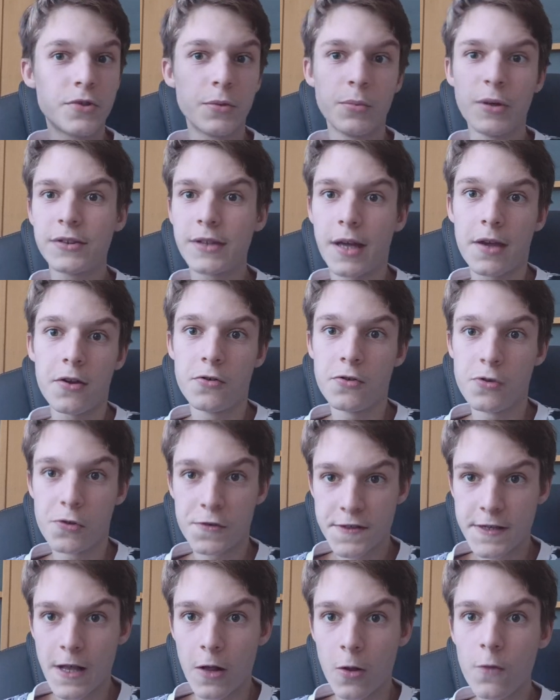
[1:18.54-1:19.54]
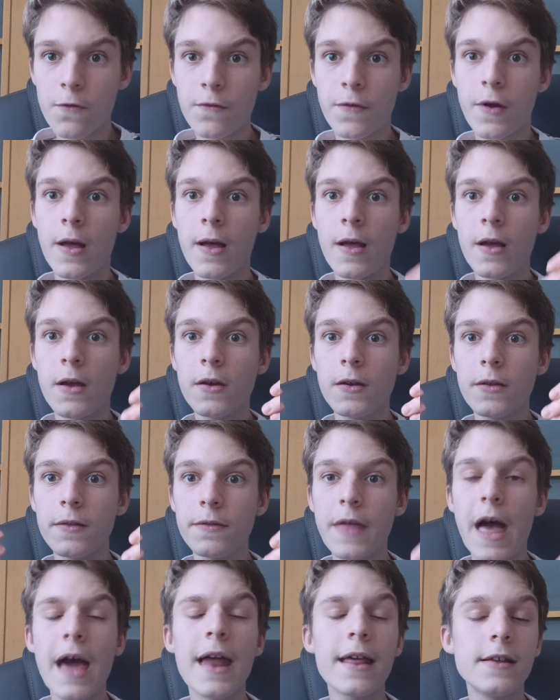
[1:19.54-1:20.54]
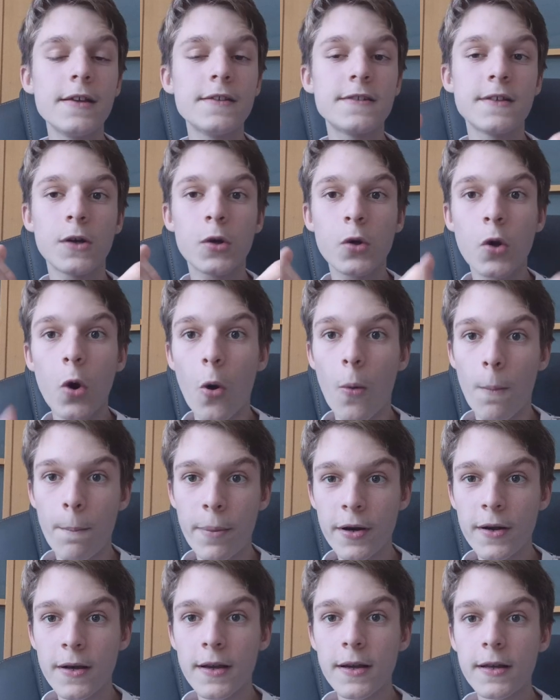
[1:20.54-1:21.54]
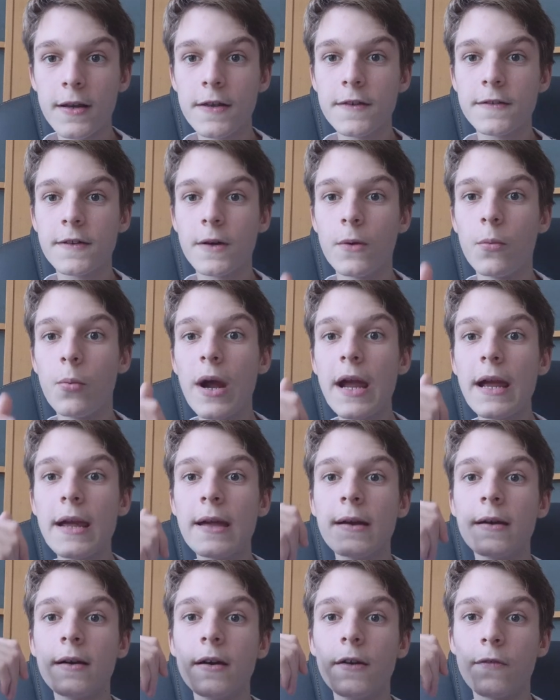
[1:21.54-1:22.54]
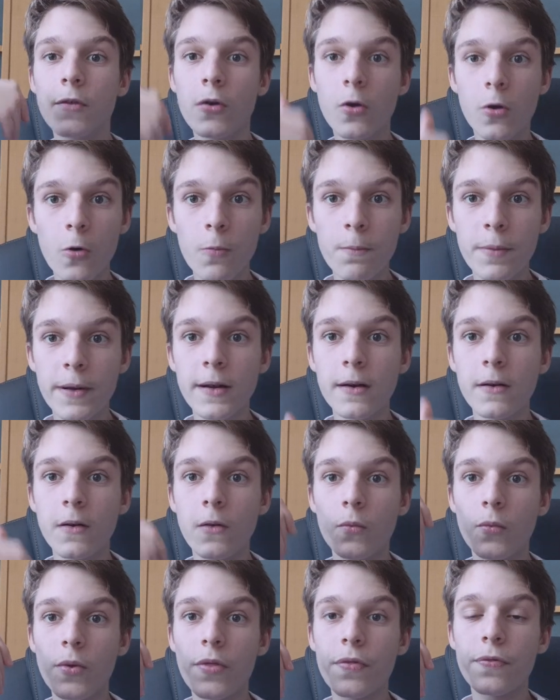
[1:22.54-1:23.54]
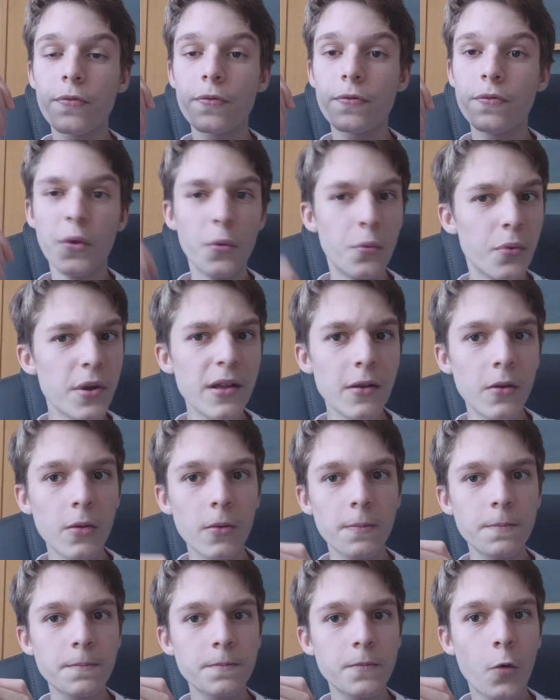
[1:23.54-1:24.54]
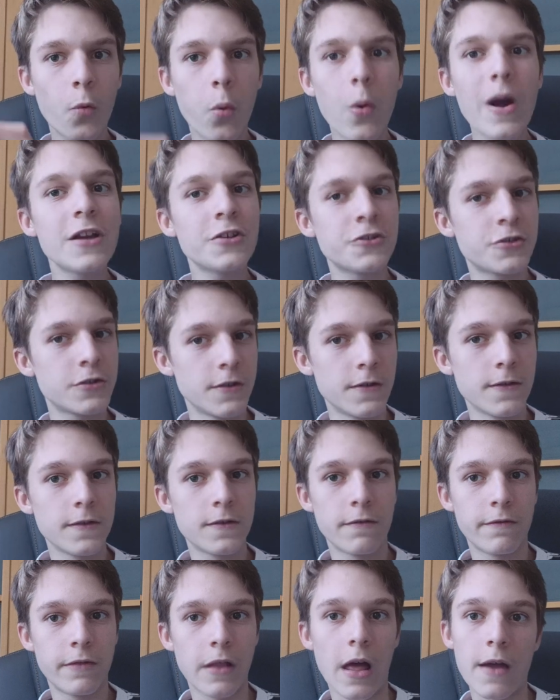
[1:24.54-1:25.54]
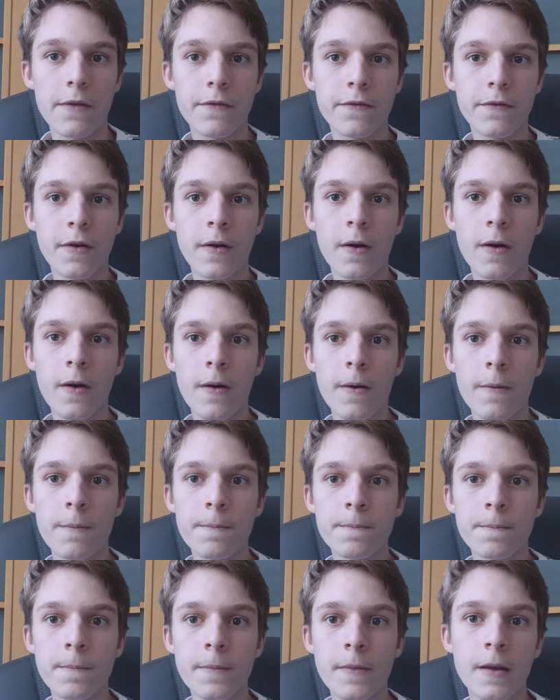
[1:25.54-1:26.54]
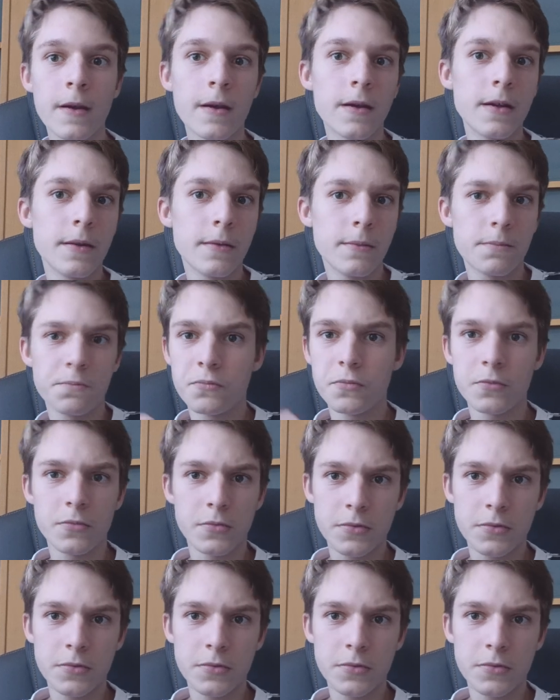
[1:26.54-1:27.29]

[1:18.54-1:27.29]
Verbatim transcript: to retire yourself, that is a cope. It is a way of coping with the real questions of life. It,